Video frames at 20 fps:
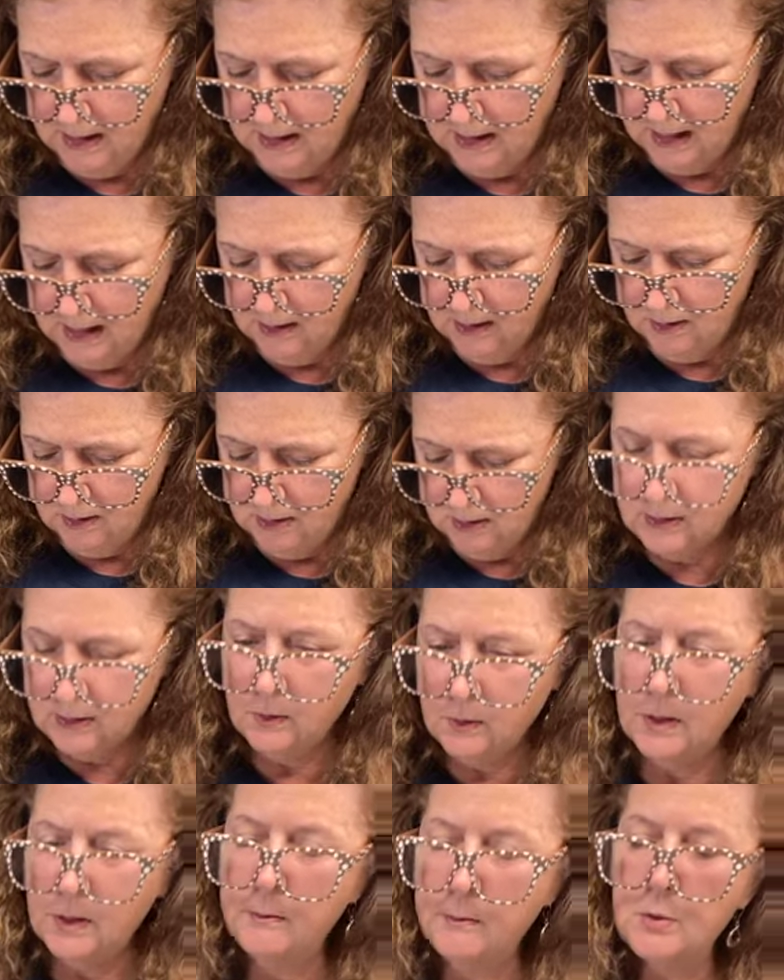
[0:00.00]
and I could
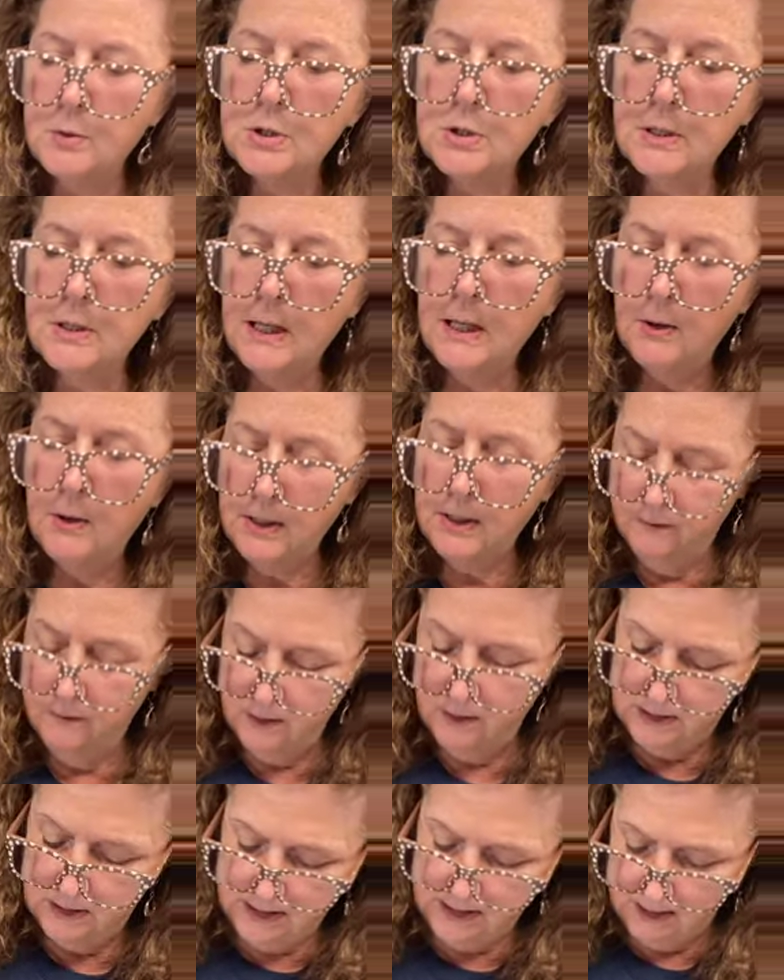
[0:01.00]
just sort of mush it out,
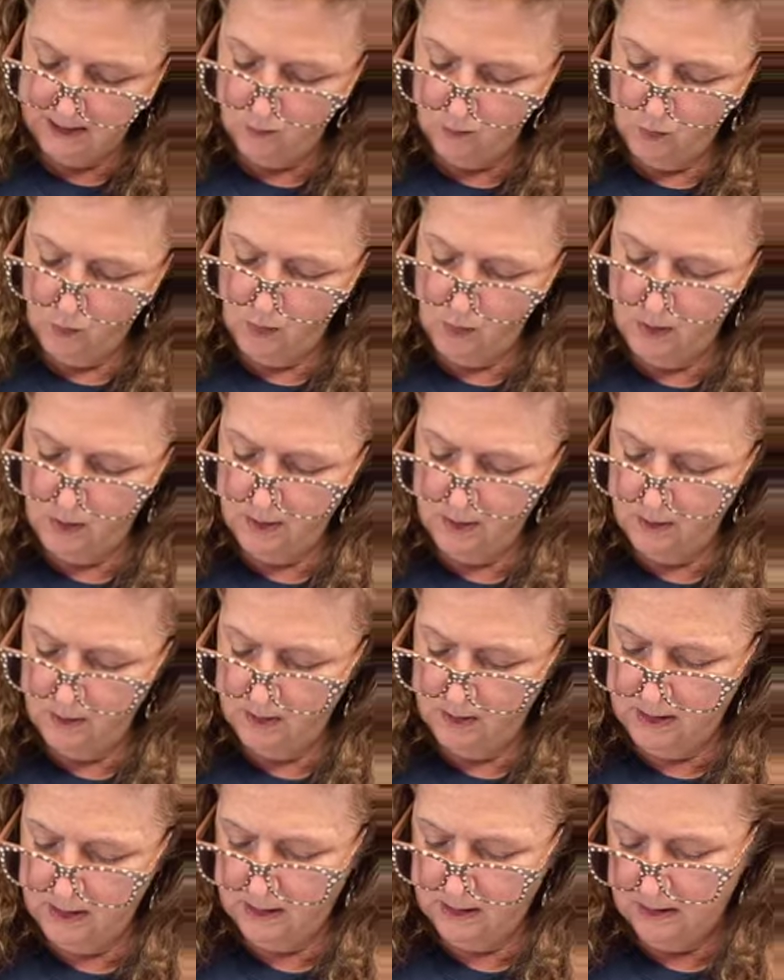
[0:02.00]
even just add
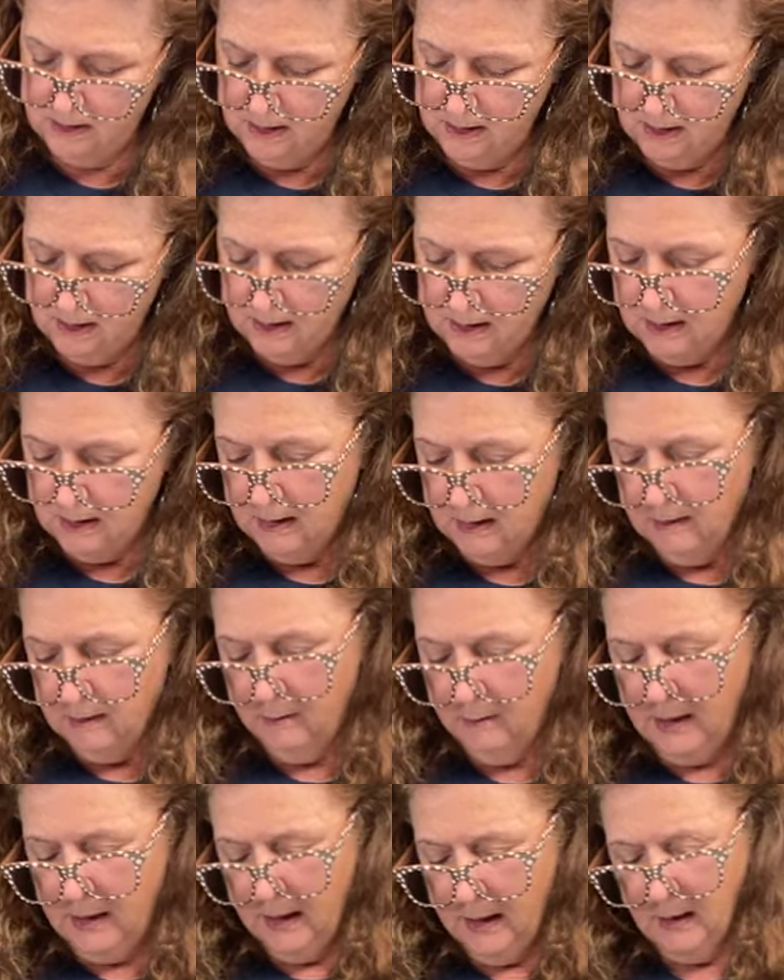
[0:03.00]
water and
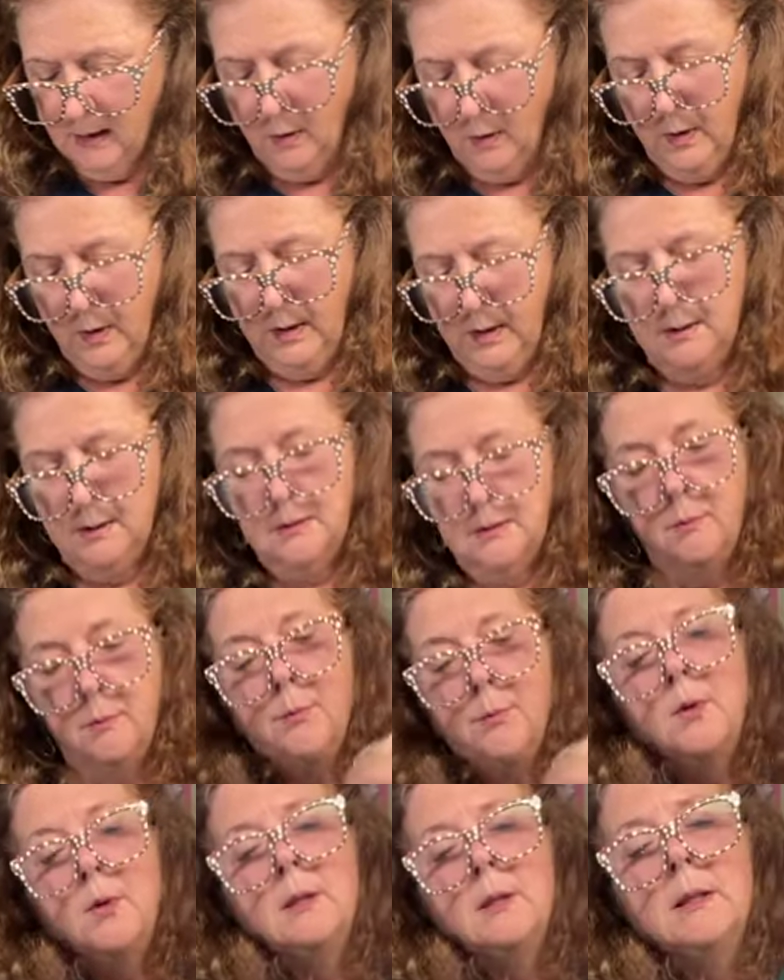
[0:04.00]
make a quick
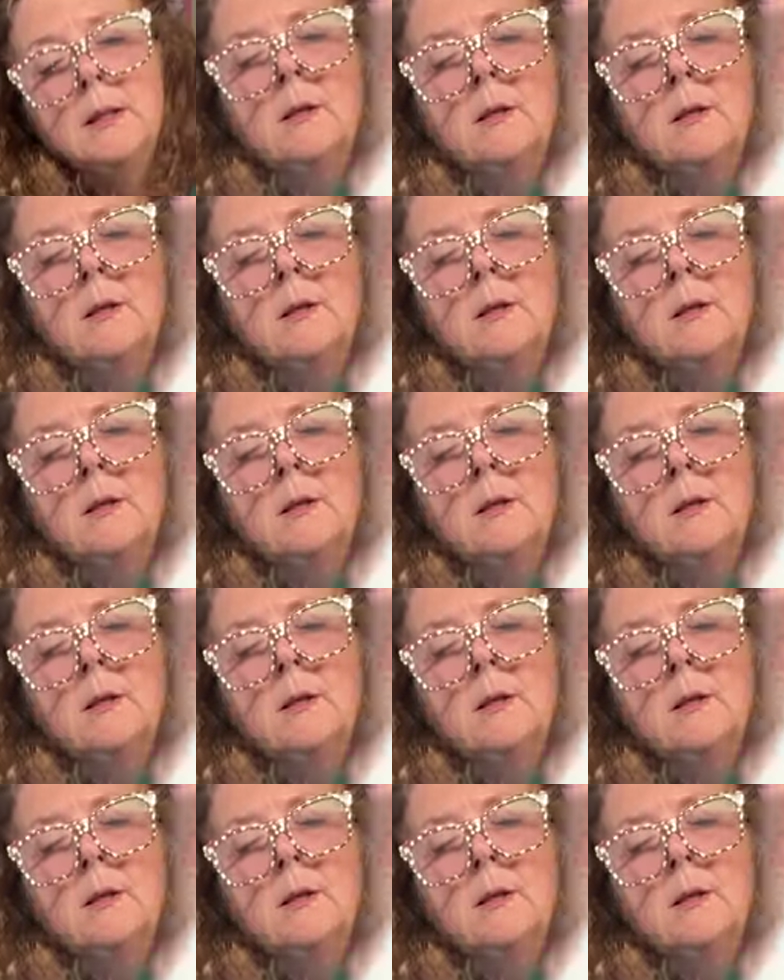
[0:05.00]
simple